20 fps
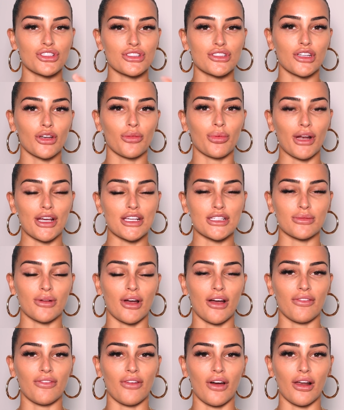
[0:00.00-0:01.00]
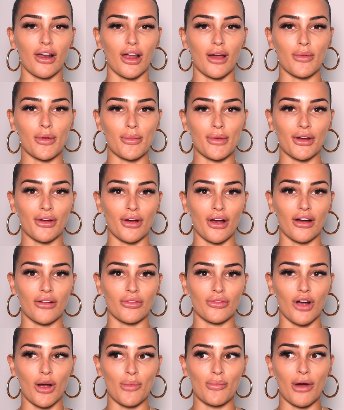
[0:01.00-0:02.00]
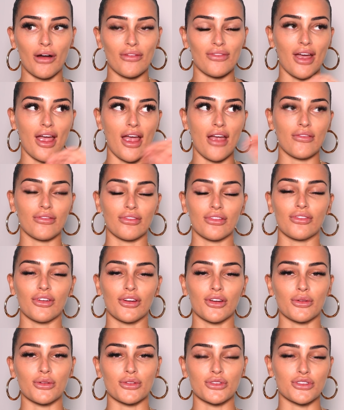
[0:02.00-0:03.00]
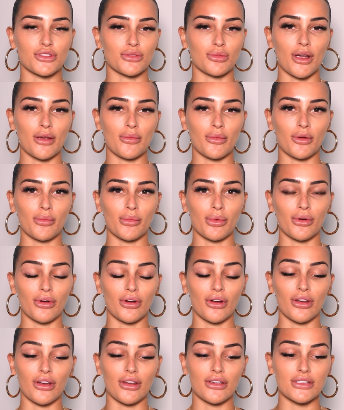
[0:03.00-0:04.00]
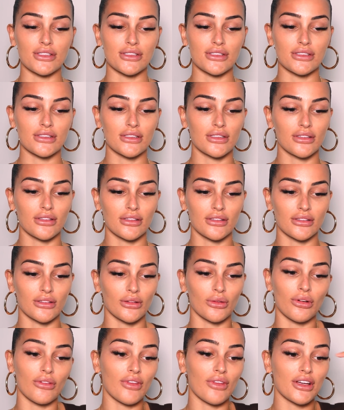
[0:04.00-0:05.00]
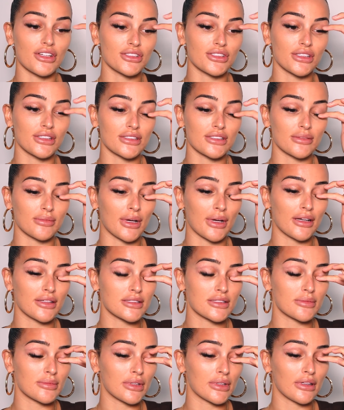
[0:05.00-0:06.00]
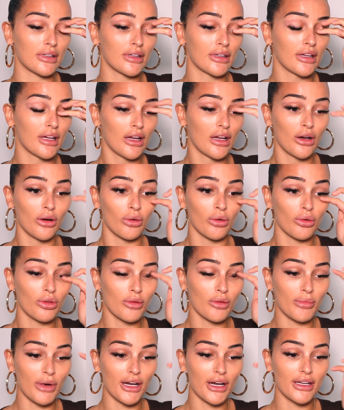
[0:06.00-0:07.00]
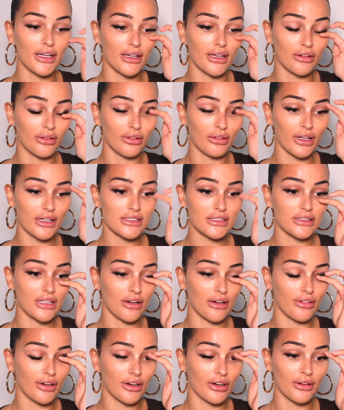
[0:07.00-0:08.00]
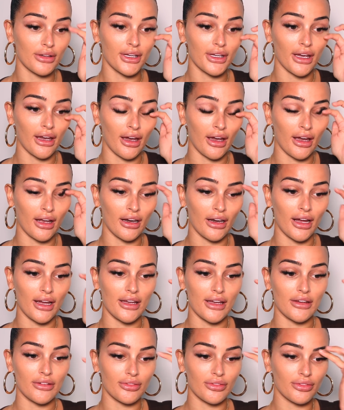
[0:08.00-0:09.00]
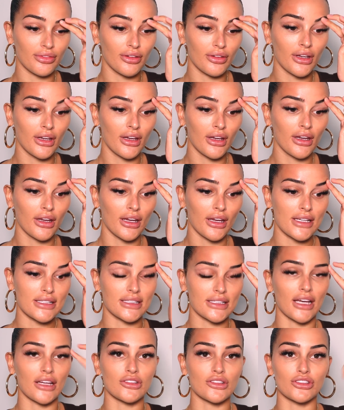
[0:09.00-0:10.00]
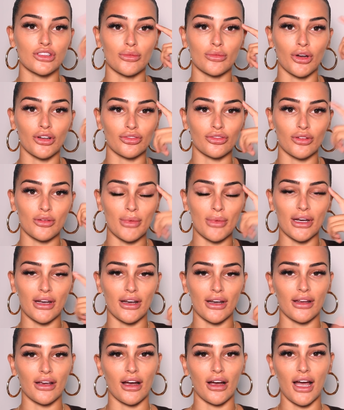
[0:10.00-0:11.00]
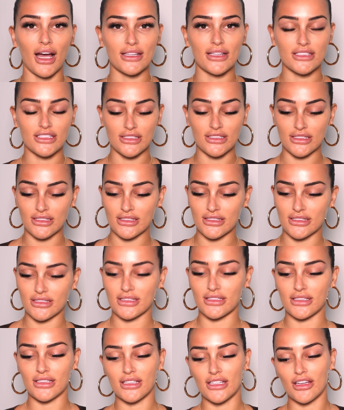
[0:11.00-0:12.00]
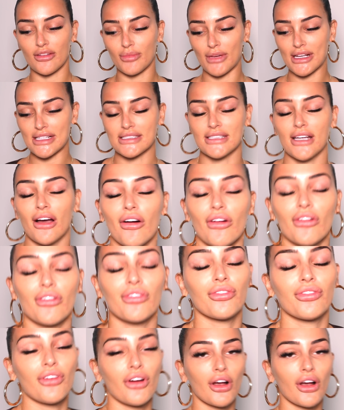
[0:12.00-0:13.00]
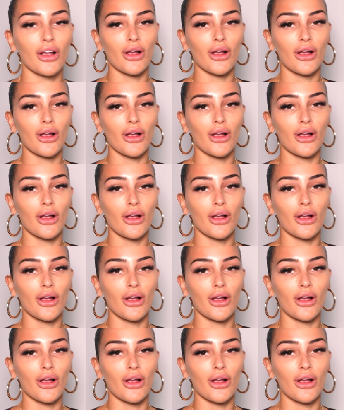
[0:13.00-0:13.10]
just in a place where I felt like my mental health above everything was just way more important. It just, all of that shit doesn't matter to me. All the money and all that stuff, I don't care. Like if it's getting too much for me mentally, I had to just give myself